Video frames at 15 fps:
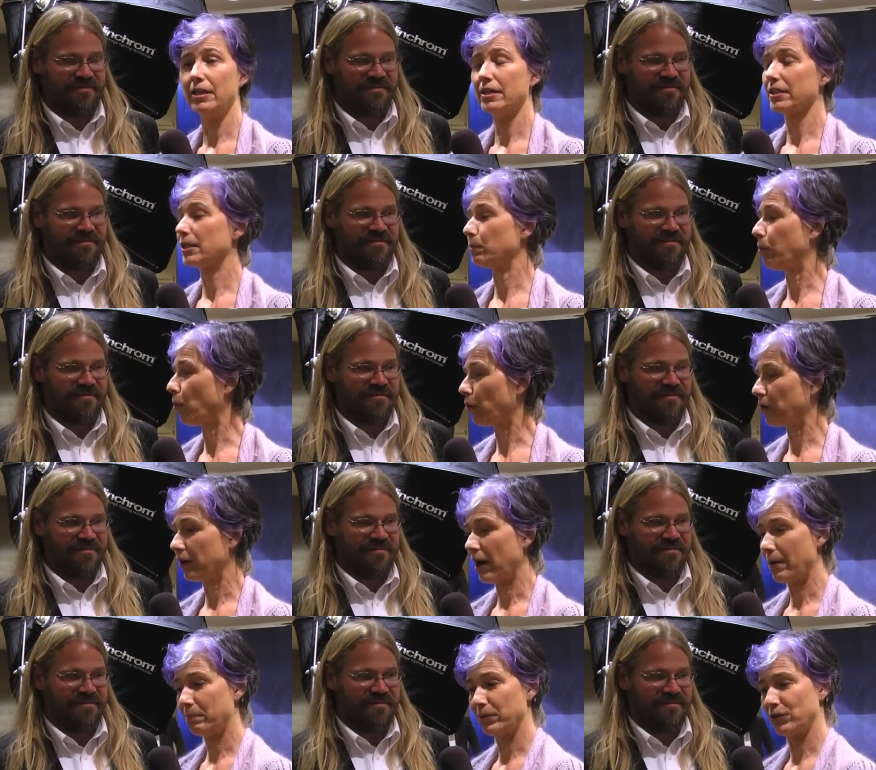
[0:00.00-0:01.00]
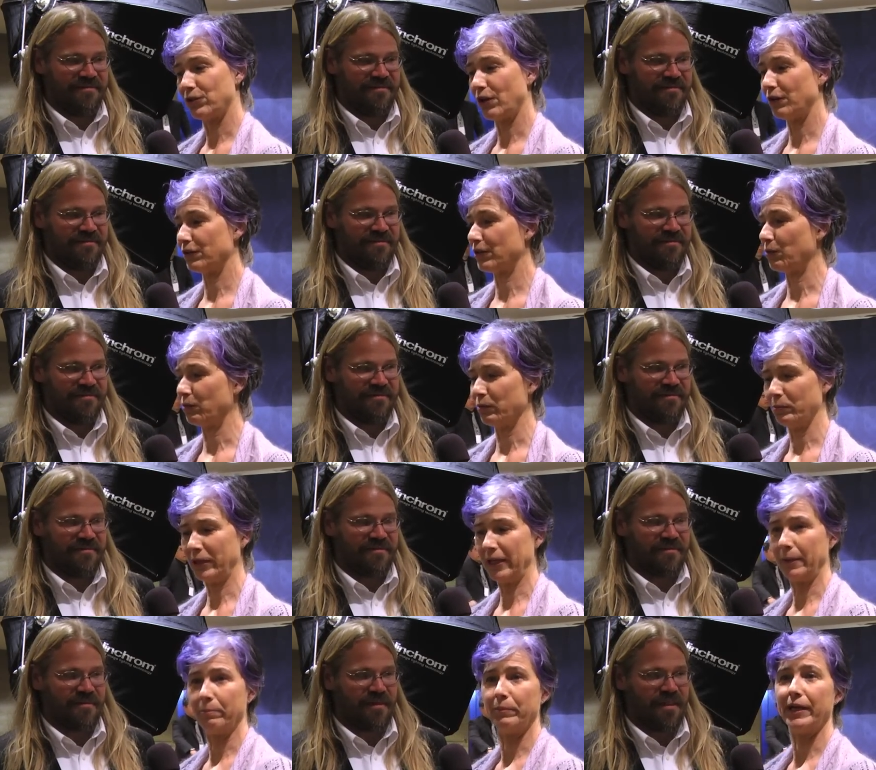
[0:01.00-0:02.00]
Speaker 1: support episodes that were
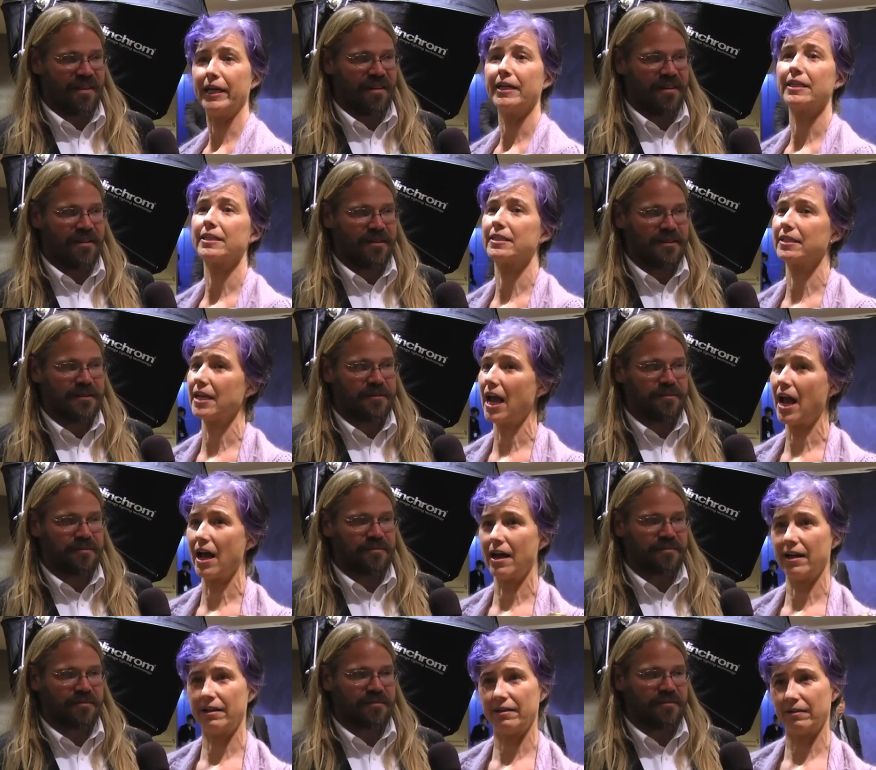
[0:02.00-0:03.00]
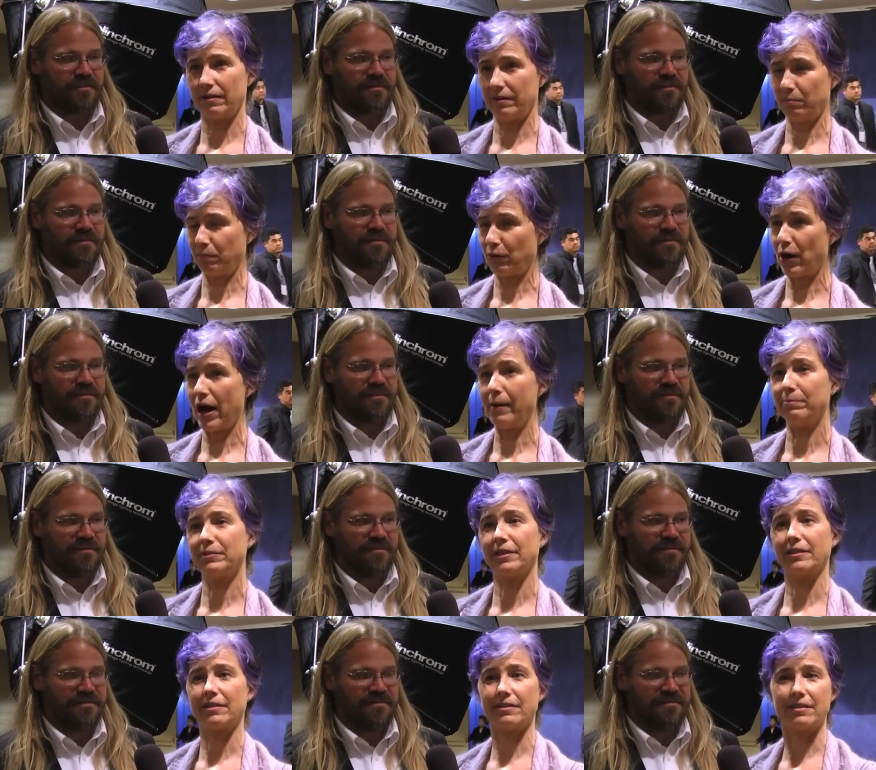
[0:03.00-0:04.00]
being mixed and prepped
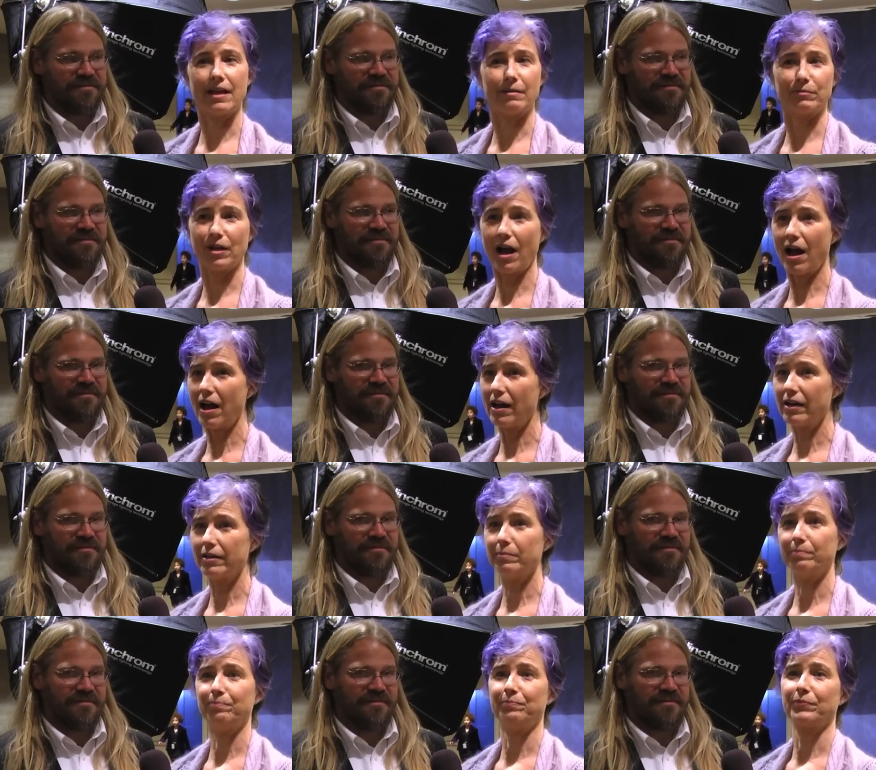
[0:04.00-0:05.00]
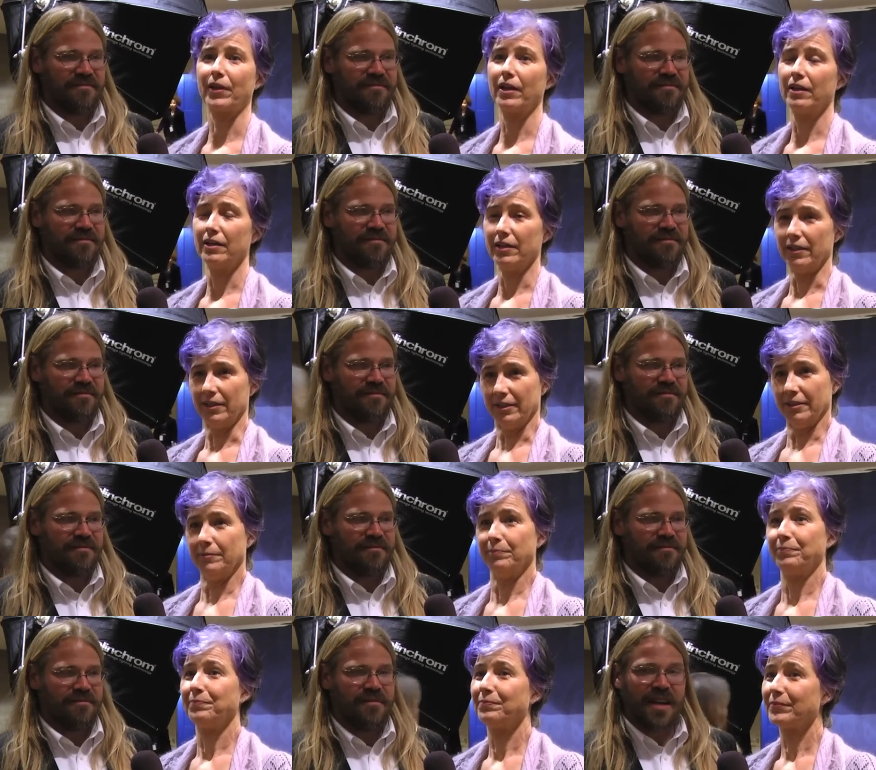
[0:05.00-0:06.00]
at the same time.
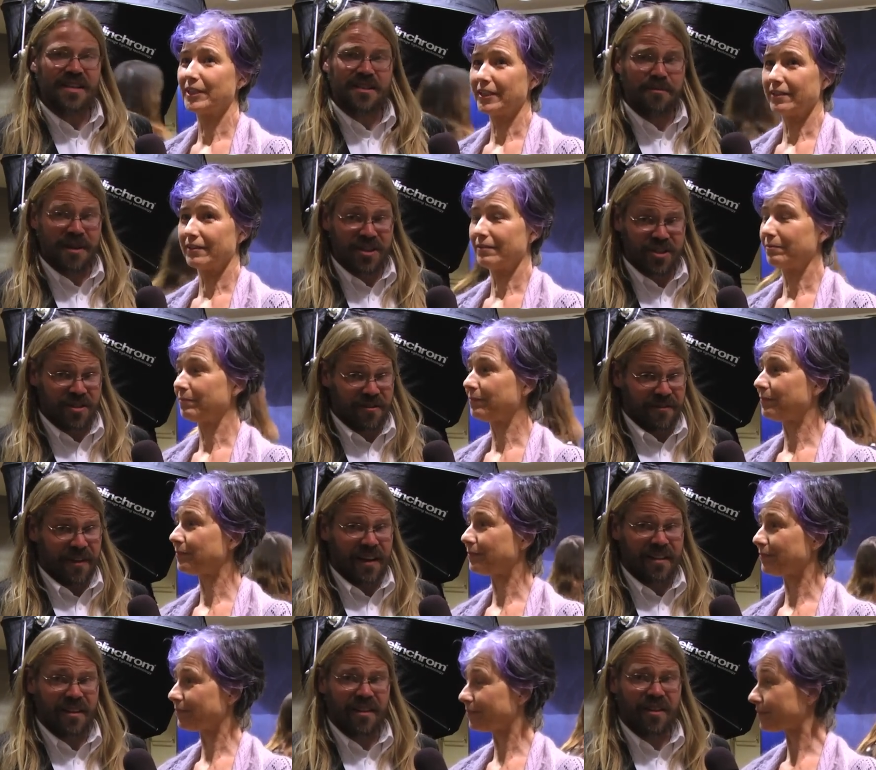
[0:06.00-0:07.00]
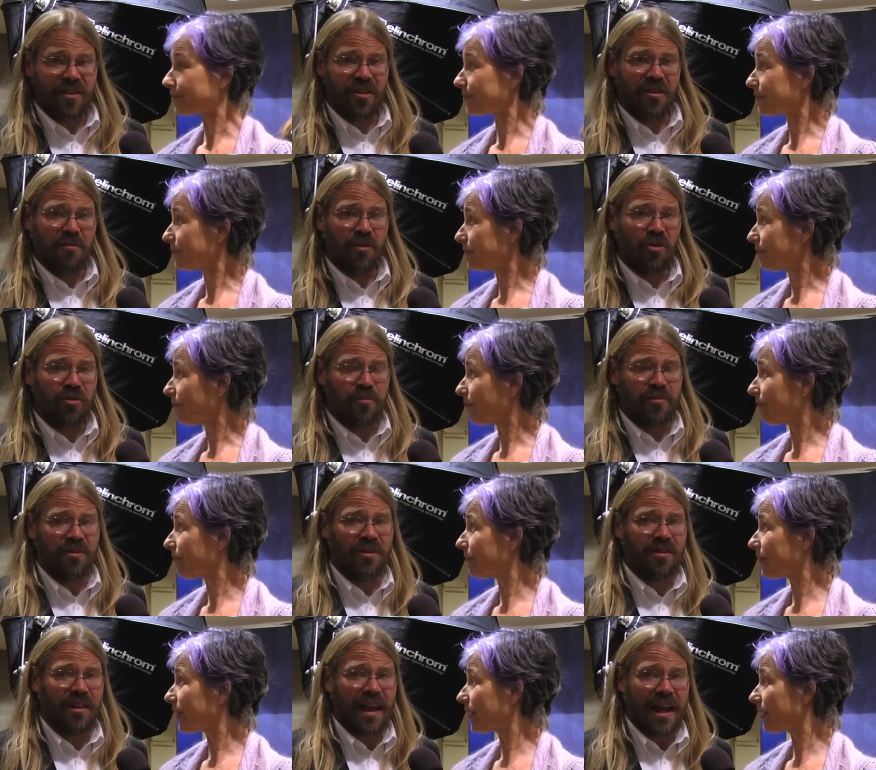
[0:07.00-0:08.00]
Speaker 2: Not to mention the fact that there are multiple
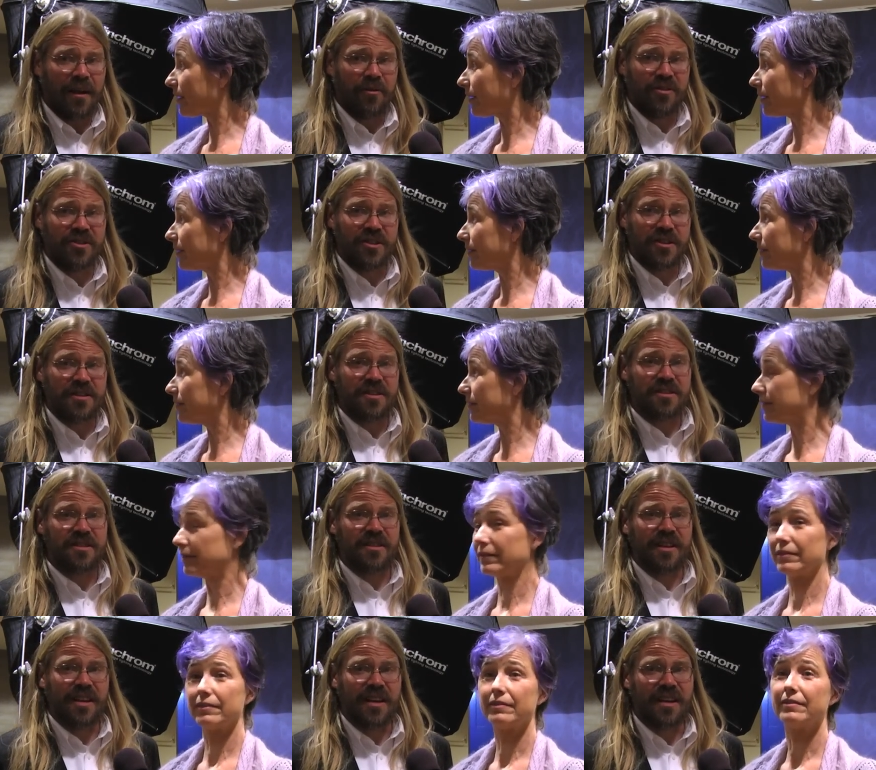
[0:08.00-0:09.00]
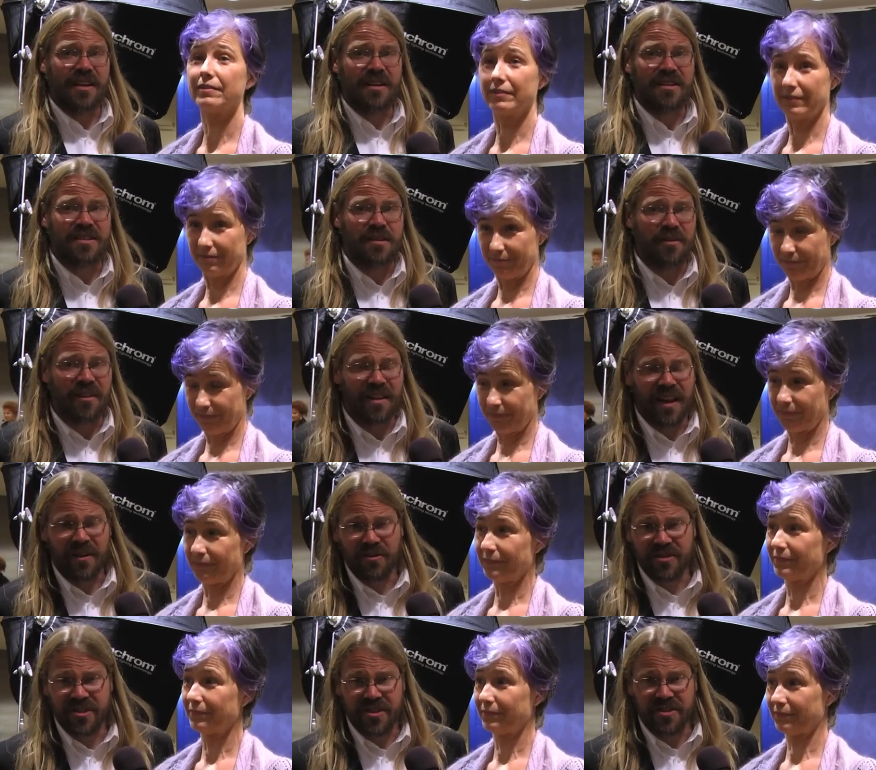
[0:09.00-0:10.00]
languages, and some of the
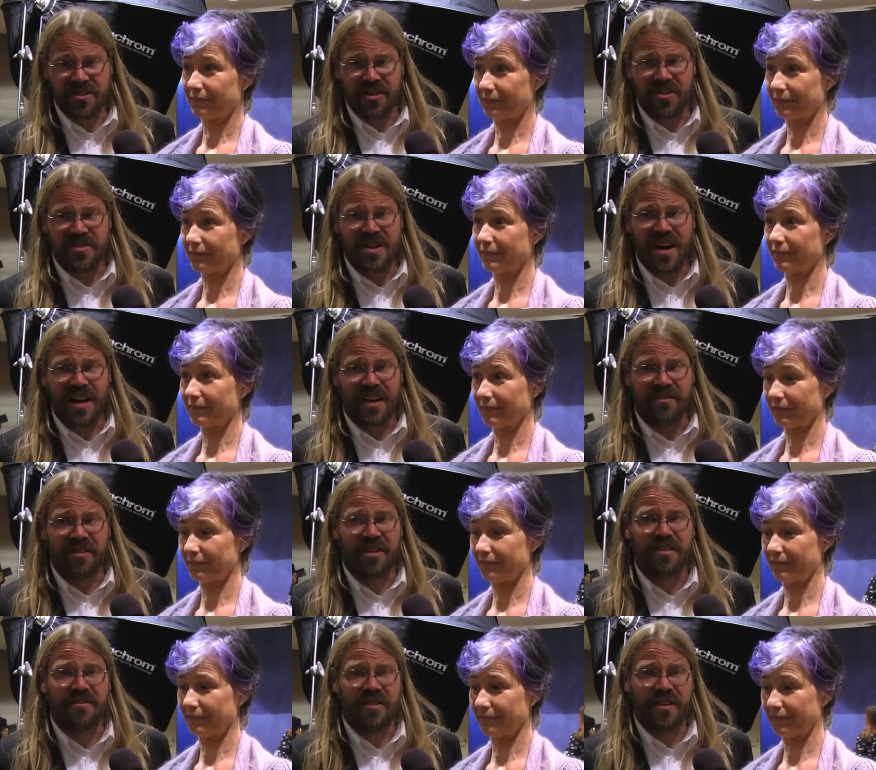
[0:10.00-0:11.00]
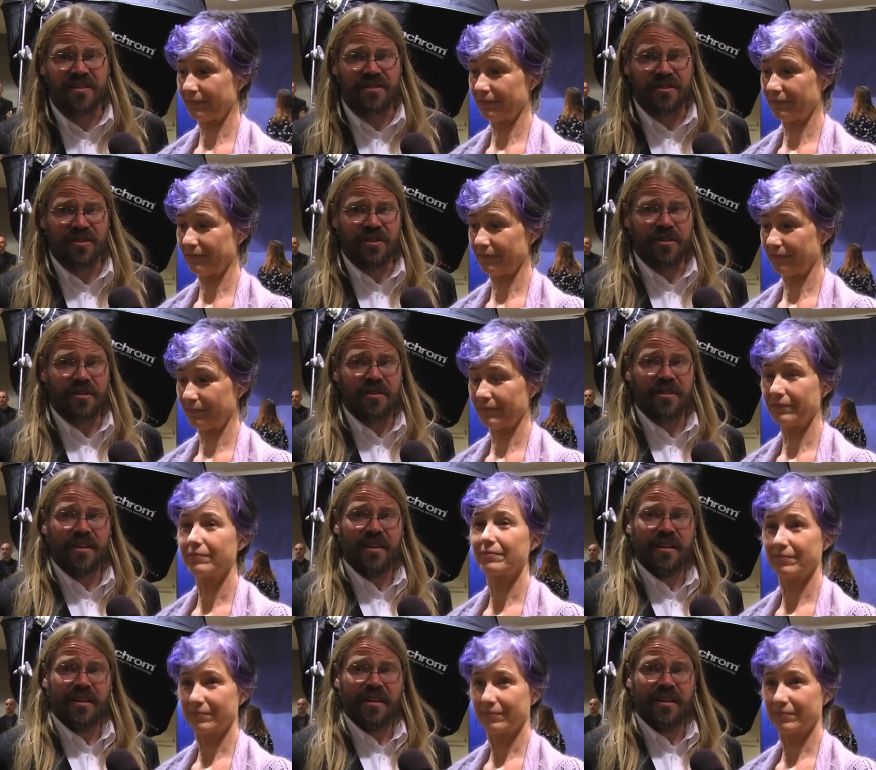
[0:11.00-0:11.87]
languages are not even of this earth.